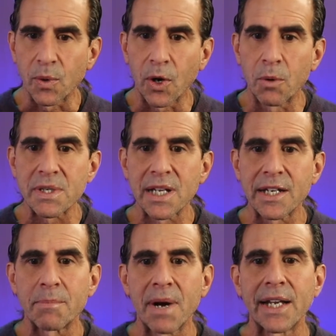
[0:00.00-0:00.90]
So it almost
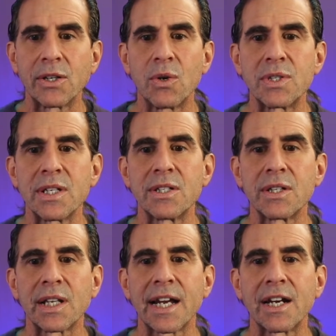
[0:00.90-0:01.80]
like your body goes
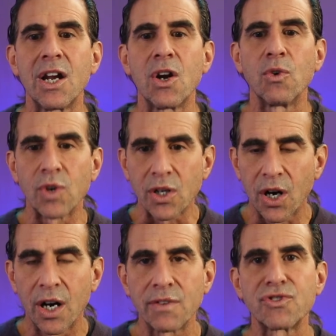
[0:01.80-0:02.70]
into like
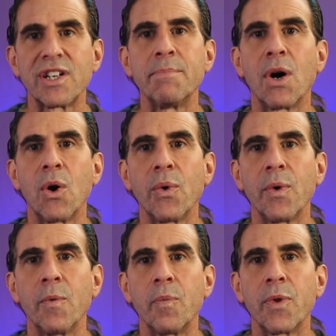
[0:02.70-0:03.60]
recovery
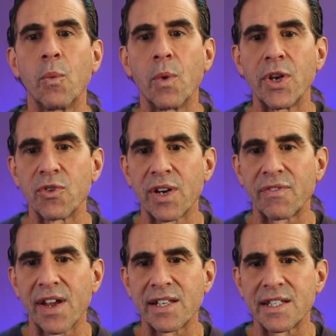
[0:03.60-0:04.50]
mode when you're in a
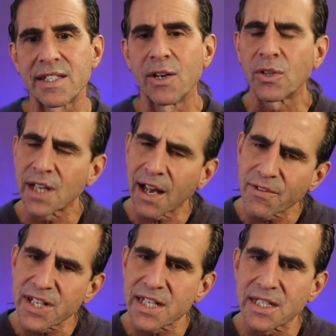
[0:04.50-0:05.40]
fasted state.
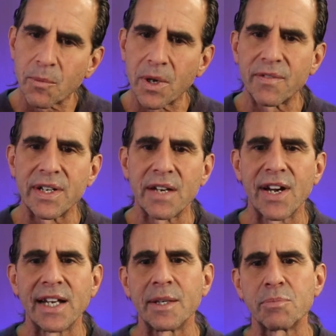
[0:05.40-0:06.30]
Autophagy is somewhat of a
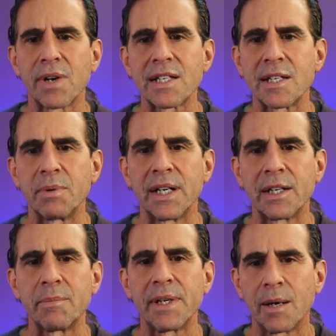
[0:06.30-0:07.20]
never-ending process, but it
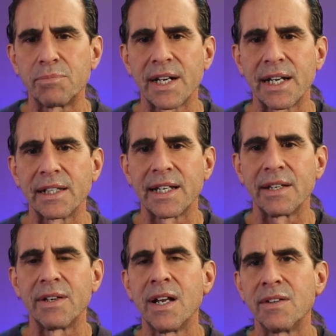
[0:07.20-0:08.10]
can be
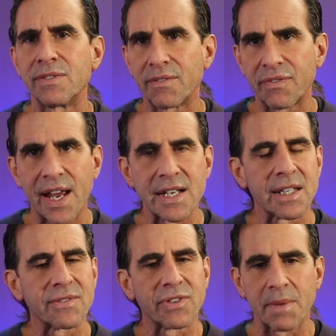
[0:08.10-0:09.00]
upregulated from
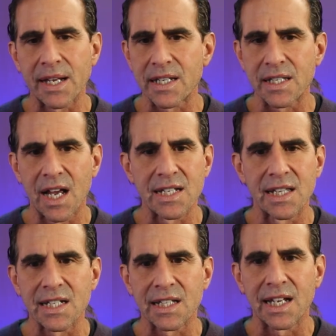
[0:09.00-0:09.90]
fasting, from exercise,
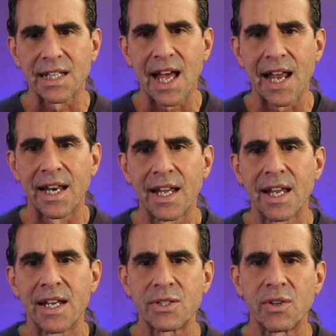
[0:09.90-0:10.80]
things like that.
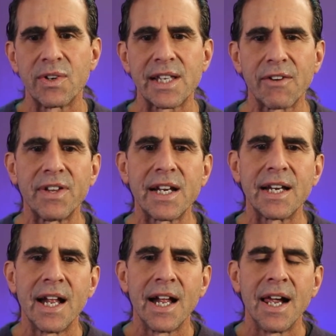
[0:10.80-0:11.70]
So there are
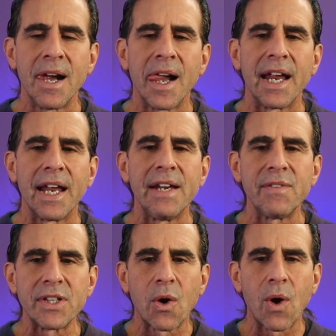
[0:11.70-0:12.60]
definitely,
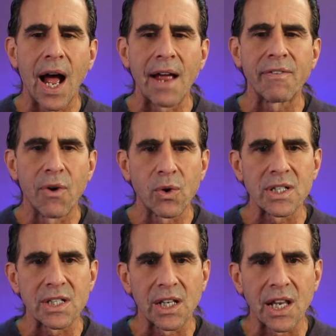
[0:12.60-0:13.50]
even though I
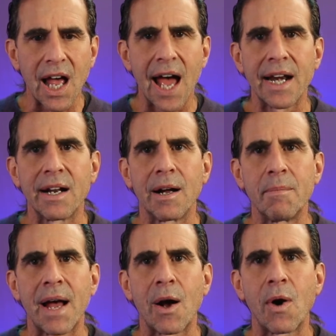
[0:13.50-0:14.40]
focus a lot
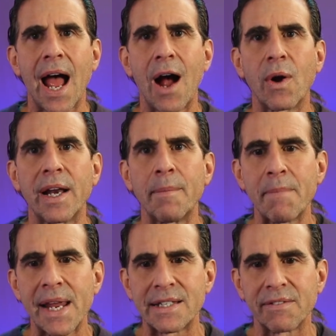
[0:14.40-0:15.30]
about how
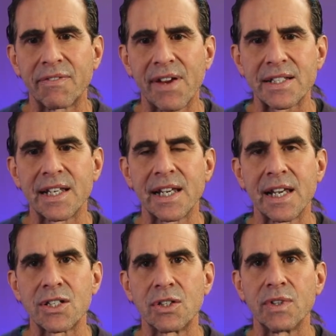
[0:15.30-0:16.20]
amazing fasting
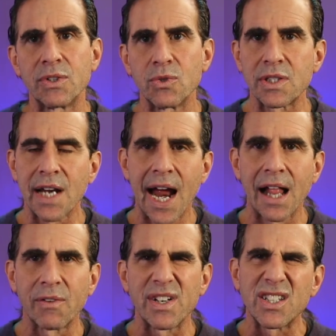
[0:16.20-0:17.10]
is to reduce
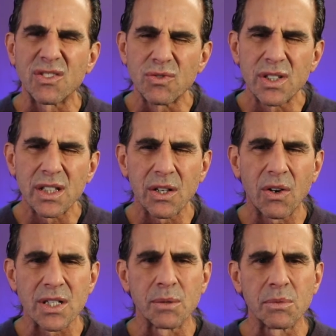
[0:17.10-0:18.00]
calories, there really
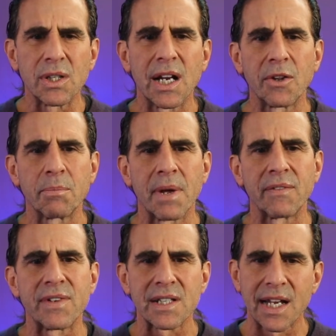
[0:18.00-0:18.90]
are some good health
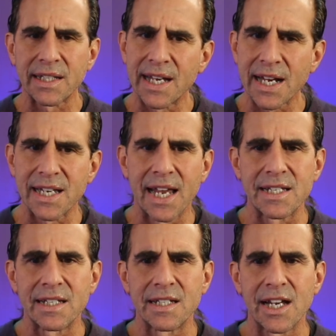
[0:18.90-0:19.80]
benefits. Like the next
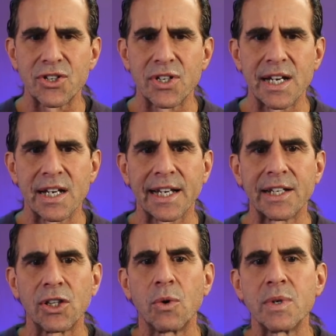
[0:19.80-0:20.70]
section here, like
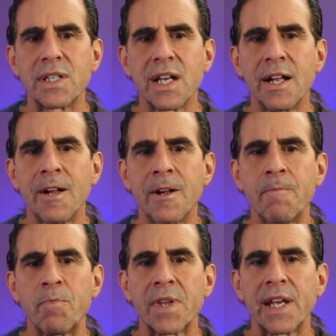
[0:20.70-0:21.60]
it lowers
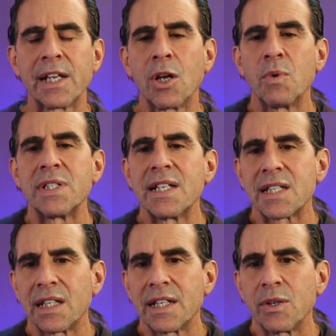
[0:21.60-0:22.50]

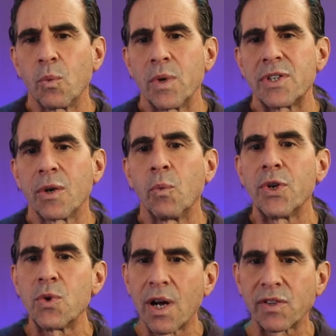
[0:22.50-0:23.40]
insulin, which
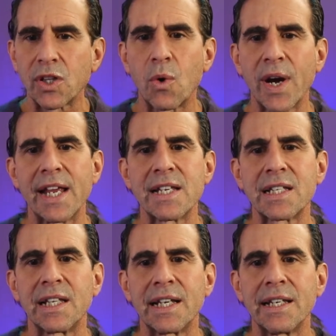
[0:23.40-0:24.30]
when you have lower
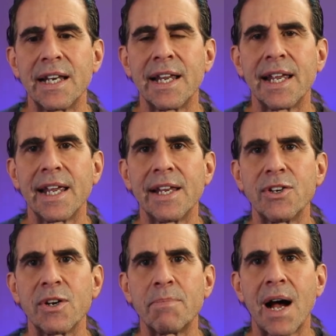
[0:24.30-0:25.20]
insulin
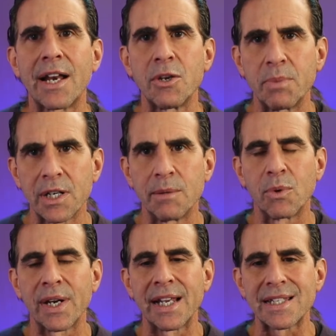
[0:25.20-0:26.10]
in your body, you become
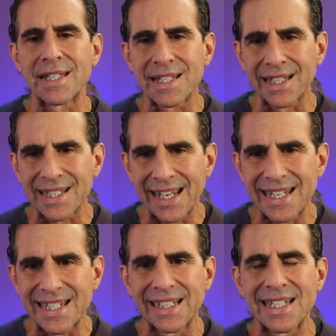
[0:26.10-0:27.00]
more
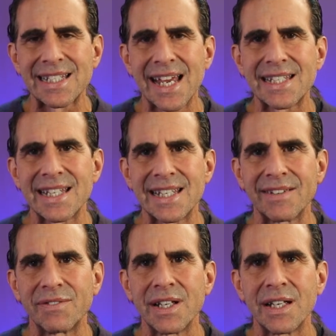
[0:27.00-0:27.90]
insulin
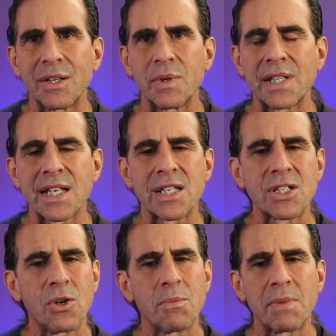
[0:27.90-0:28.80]
sensitive, which has
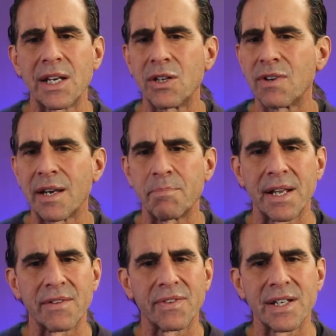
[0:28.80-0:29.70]
so many great
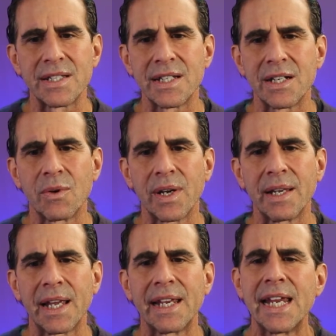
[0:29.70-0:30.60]
benefits. You know,
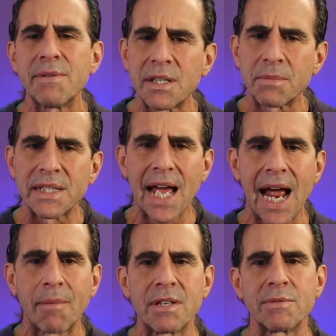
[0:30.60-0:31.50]
it keeps the
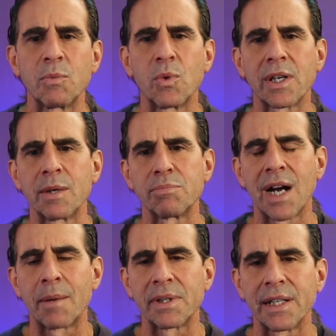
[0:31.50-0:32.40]
metabolism working
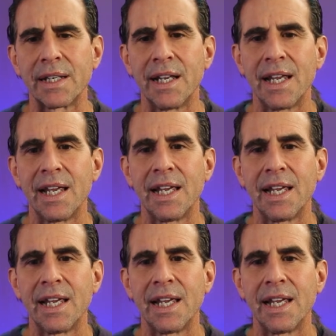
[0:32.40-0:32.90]
properly.